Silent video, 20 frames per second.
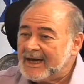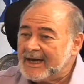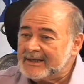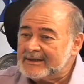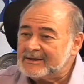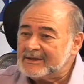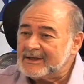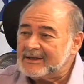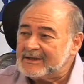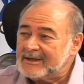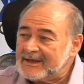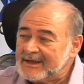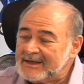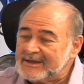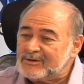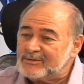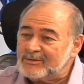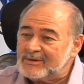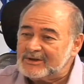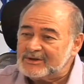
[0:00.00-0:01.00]
And
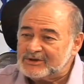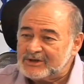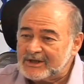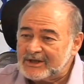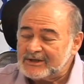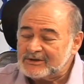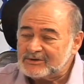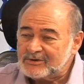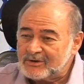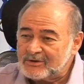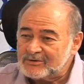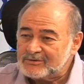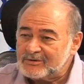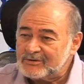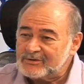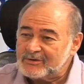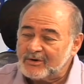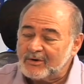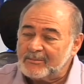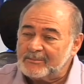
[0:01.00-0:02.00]
it will change
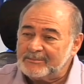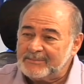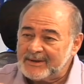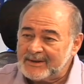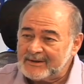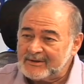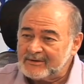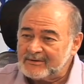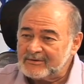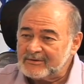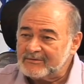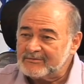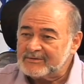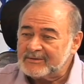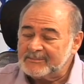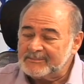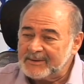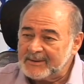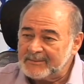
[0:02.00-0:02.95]
also the opinion of the